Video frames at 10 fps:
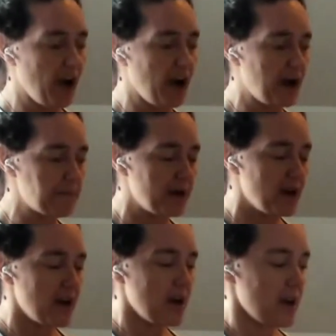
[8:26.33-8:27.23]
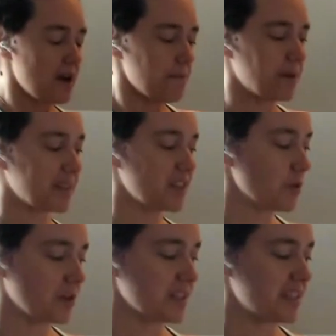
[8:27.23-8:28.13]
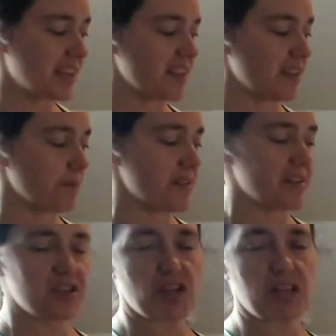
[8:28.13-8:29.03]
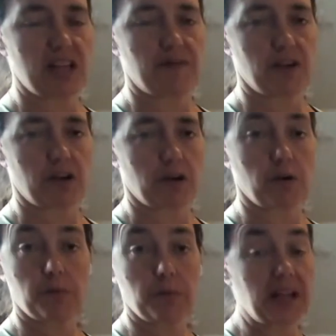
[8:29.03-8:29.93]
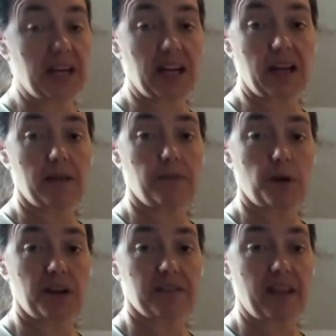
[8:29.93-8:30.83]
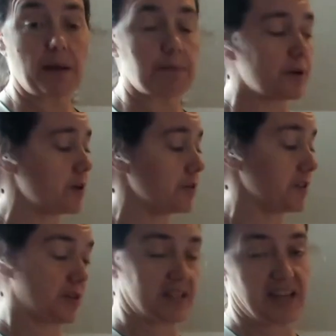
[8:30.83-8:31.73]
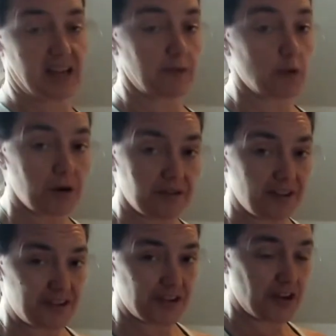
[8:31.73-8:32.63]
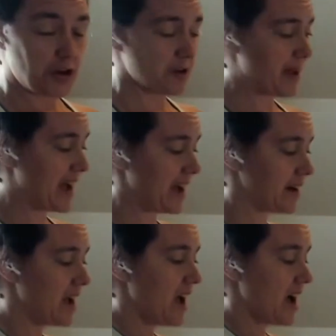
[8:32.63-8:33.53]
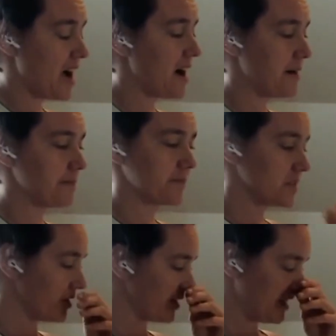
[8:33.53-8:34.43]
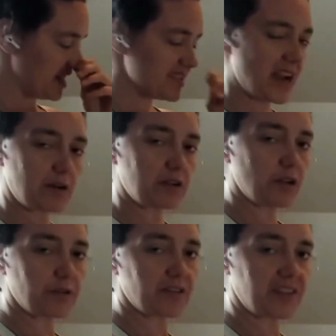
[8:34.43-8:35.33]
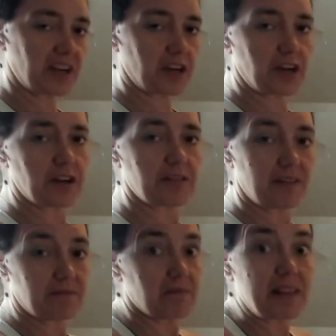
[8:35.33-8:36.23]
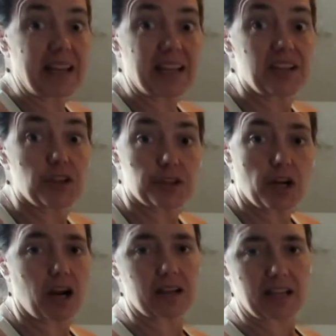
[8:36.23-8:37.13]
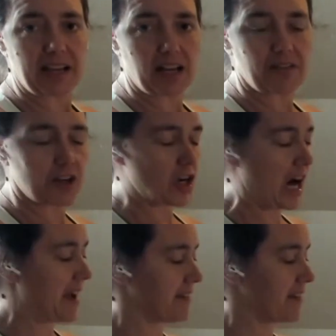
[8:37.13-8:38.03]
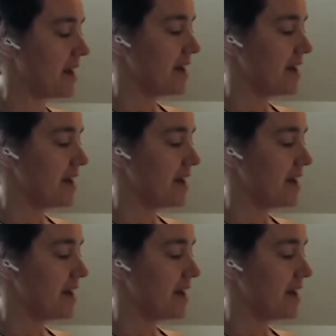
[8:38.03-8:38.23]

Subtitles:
um, but you could take this position if you're reading, for example. You can take it, of course, on your yoga mat. Just getting down close to the earth, laying in your yard, laying on the grass.